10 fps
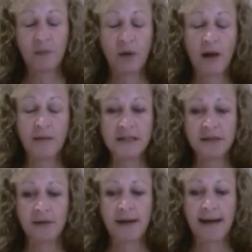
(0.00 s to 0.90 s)
promise to
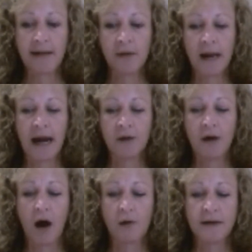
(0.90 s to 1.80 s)
one another that I would
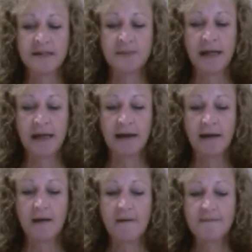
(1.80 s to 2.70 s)
always be
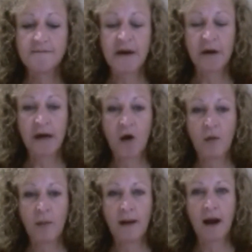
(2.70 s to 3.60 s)
very
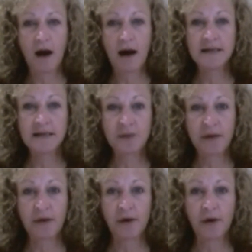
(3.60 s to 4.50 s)
open and honest
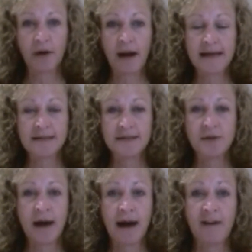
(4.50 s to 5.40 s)
with her as to
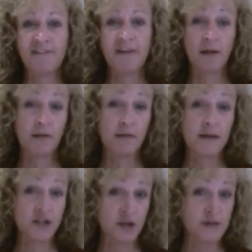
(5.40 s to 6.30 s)
how I felt that
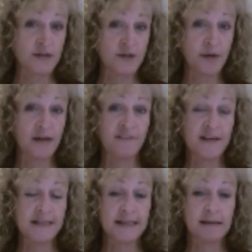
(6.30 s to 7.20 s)
she was doing
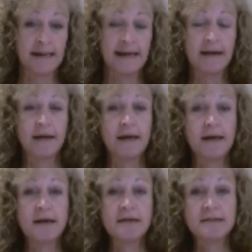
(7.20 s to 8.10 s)
physically.
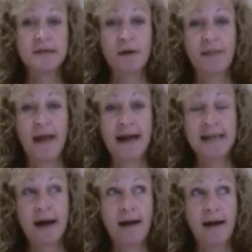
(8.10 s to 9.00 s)
So at that
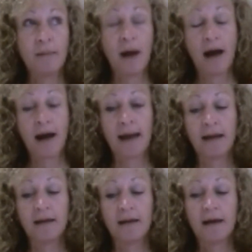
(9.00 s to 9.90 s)
time,
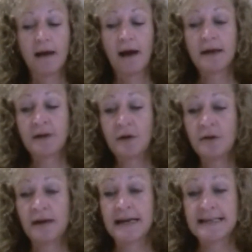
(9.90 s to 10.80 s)
I told
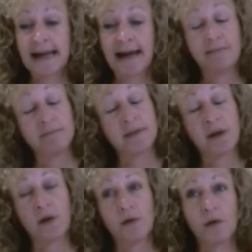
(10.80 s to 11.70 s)
her, I said, I
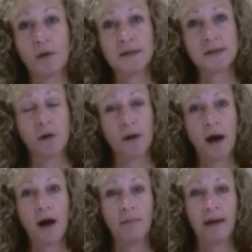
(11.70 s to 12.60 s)
don't know what's going
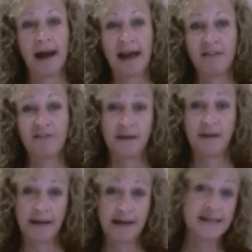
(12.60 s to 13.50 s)
on, but I have a
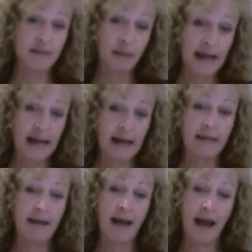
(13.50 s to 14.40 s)
feeling it's the beginning
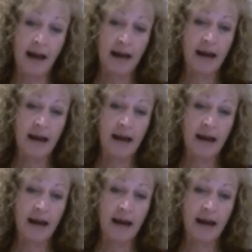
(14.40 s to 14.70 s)
of the end.